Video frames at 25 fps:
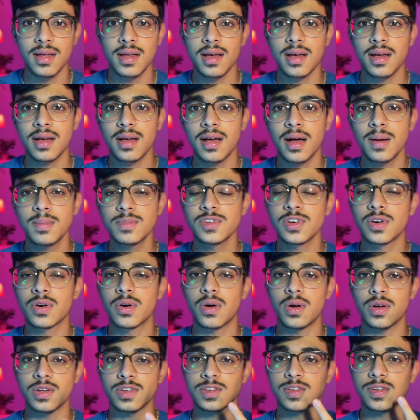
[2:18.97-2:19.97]
comes
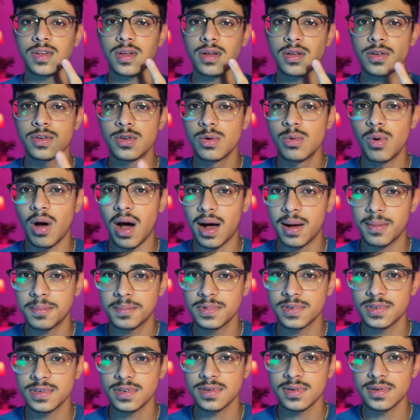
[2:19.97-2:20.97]
across 2
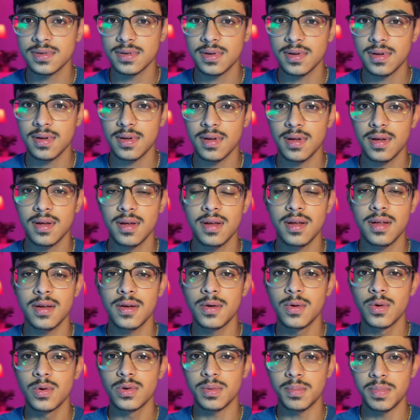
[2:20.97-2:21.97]
apps,
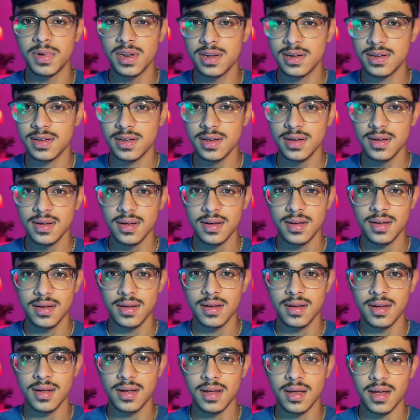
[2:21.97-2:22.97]
Notability
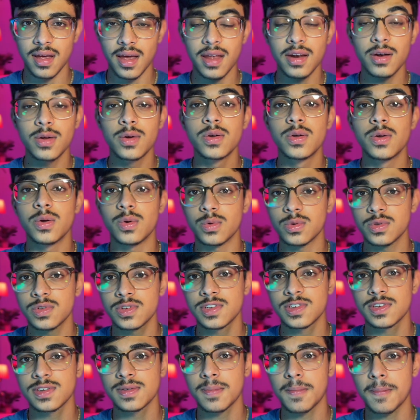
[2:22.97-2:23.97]
and
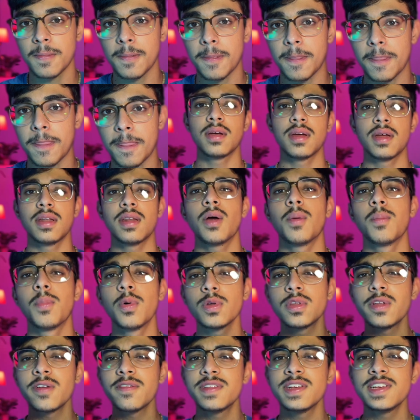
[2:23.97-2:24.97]
GoodNotes. Now both
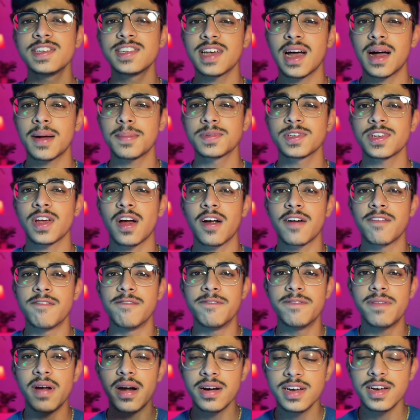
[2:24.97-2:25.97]
of these apps are
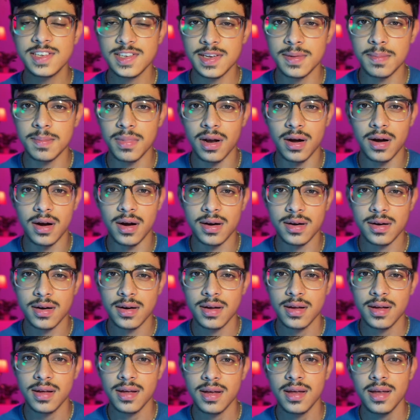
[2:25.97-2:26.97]
very similar,
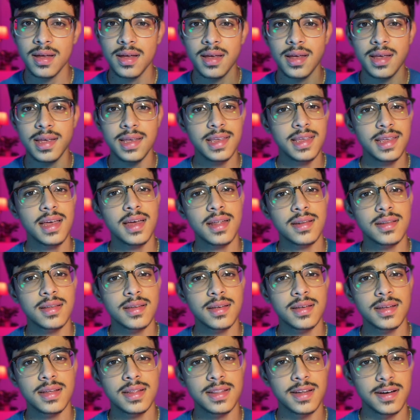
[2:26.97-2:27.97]
yet
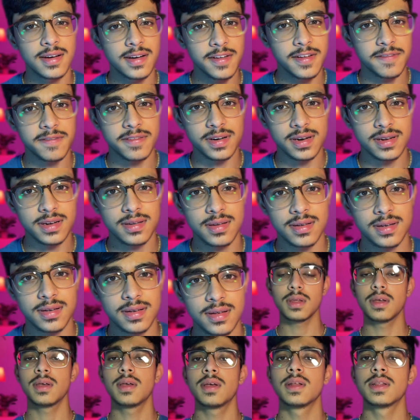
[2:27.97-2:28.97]
they're different.
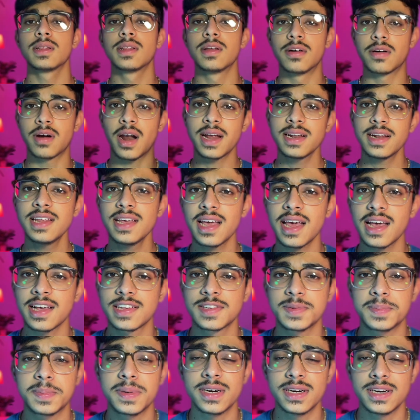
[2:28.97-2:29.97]
The writing
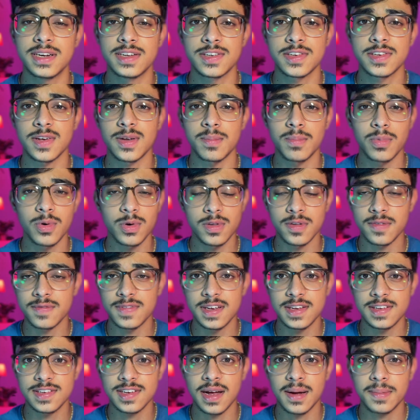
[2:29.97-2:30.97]
experience on both of
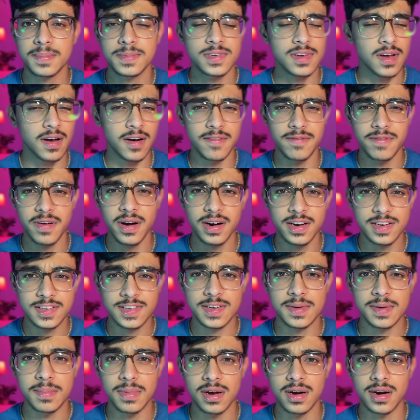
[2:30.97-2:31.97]
these apps are very
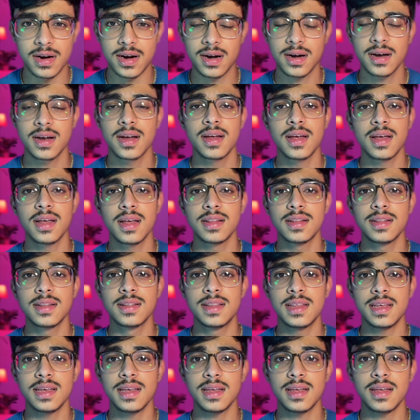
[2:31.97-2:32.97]
similar.
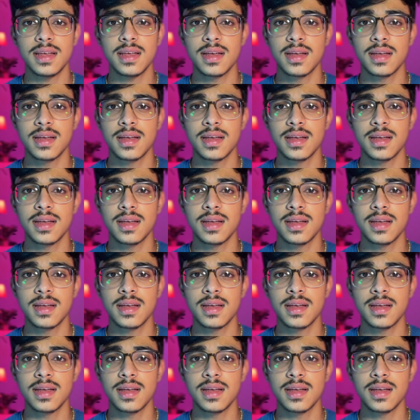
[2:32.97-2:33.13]
The